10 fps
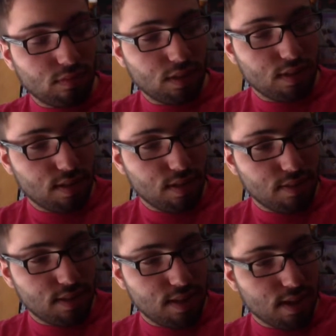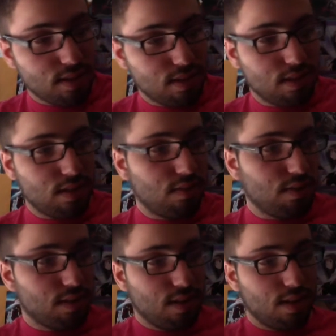Let's see what's next.
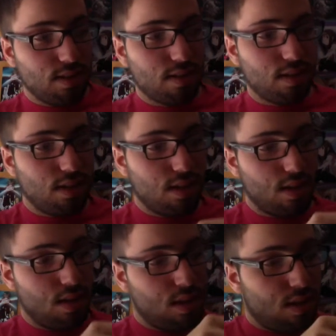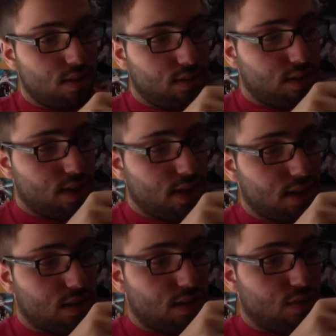What's this? This is a
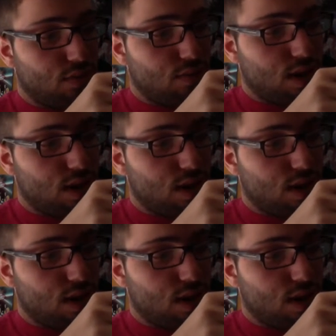ticket to...